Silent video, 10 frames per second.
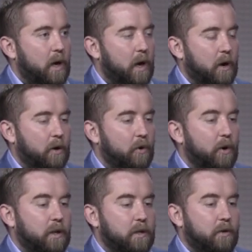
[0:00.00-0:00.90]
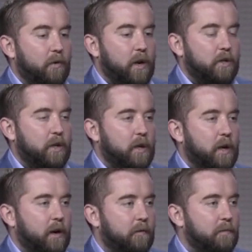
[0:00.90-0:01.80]
are going in this direction
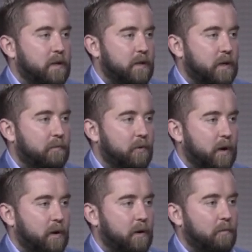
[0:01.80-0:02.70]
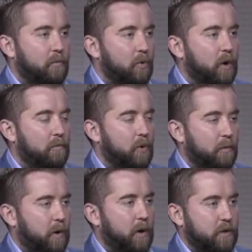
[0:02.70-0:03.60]
of basically putting more and more
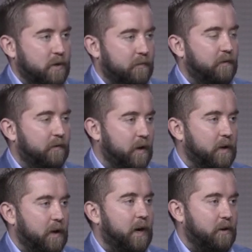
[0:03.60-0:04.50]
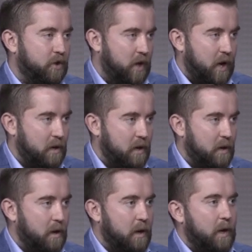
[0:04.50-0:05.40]
parts of a fund on chain.
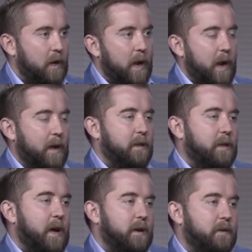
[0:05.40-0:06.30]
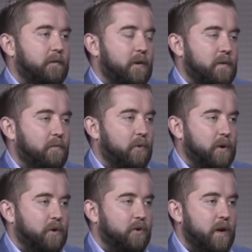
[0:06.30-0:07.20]
And that is a very
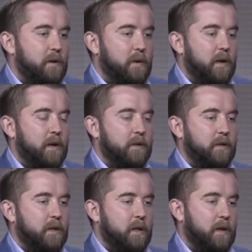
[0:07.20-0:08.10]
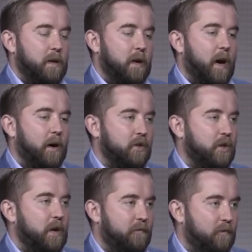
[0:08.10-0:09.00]
important trend because the
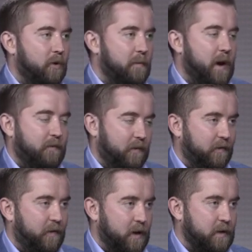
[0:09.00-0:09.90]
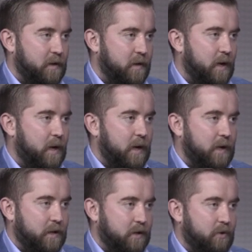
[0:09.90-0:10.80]
on-chain format for funds
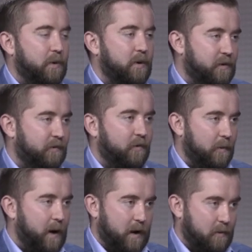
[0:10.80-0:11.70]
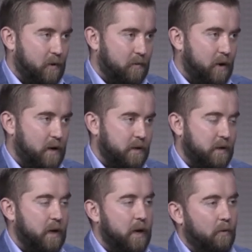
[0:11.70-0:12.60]
is a superior format in many ways.
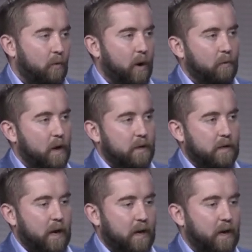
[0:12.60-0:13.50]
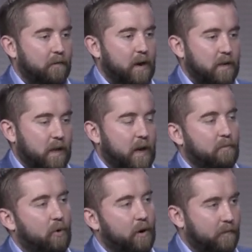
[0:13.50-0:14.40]
One way is that it conveys a lot
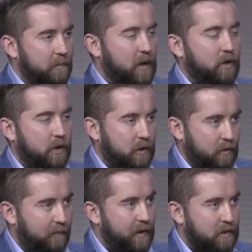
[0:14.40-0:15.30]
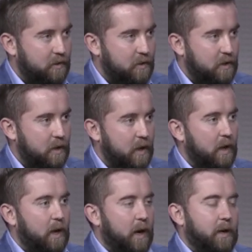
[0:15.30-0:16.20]
more information to investors.
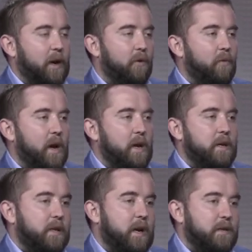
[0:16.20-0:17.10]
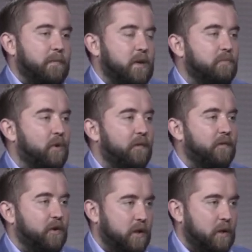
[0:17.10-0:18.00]
Another way is that it's much more
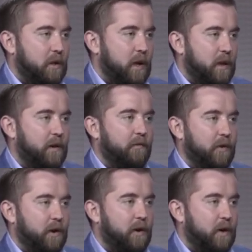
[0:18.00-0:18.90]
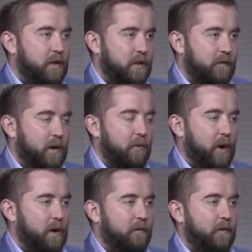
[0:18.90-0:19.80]
efficient, and therefore the costs of
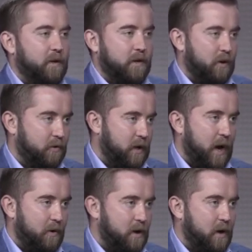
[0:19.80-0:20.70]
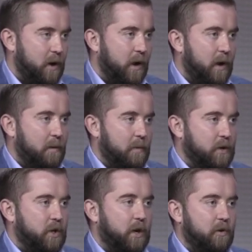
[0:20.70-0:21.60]
operating funds go down. But
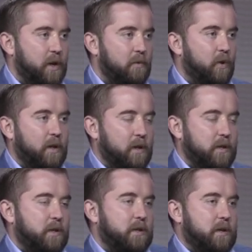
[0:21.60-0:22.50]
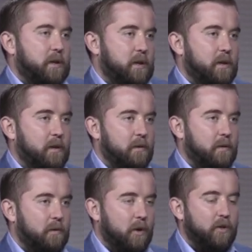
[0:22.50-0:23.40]
generally what this is
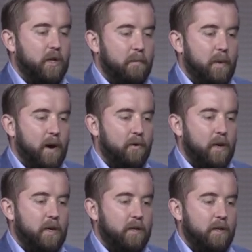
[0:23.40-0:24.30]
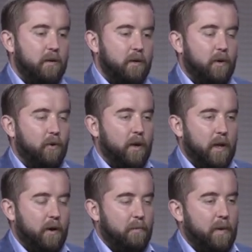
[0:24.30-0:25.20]
largely about is going
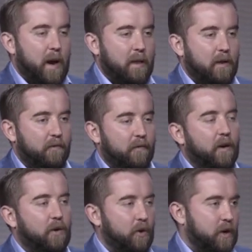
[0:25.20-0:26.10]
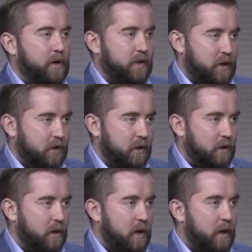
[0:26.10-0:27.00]
down a path of fund tokenization